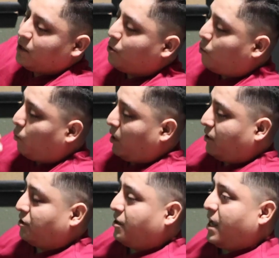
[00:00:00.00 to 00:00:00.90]

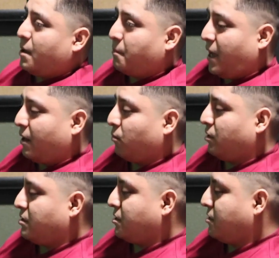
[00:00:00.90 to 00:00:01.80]
wearing your hat
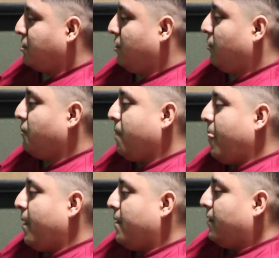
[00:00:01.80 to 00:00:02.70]
backwards. So
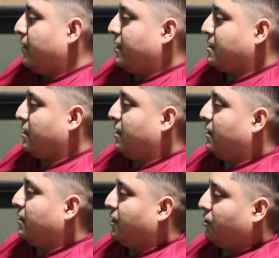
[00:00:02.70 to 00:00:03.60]
that's
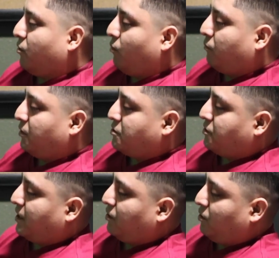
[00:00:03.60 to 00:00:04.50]
another cool feature
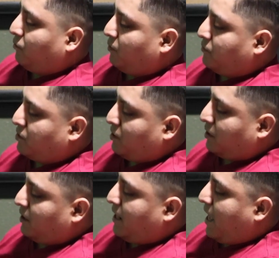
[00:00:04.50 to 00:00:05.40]
that, you know, we've
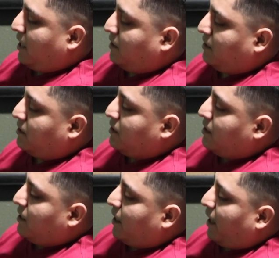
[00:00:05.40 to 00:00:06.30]
took and added.
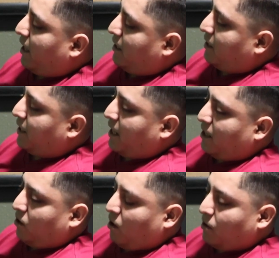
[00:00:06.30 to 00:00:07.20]
And
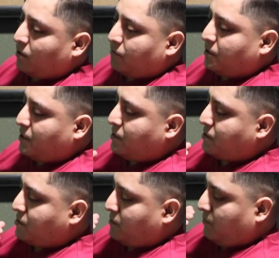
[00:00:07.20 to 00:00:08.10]
again, all of
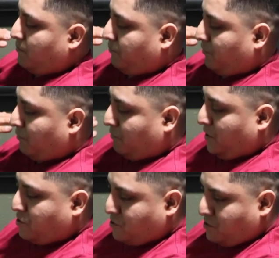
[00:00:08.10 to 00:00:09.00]
these
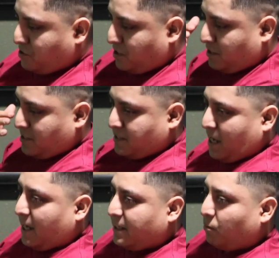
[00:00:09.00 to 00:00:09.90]
features and
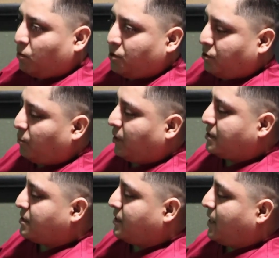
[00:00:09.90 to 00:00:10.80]
design that we're doing
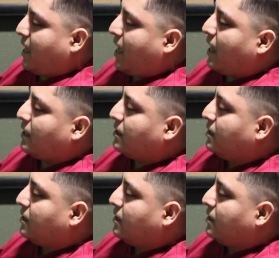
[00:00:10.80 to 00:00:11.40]
to the hat,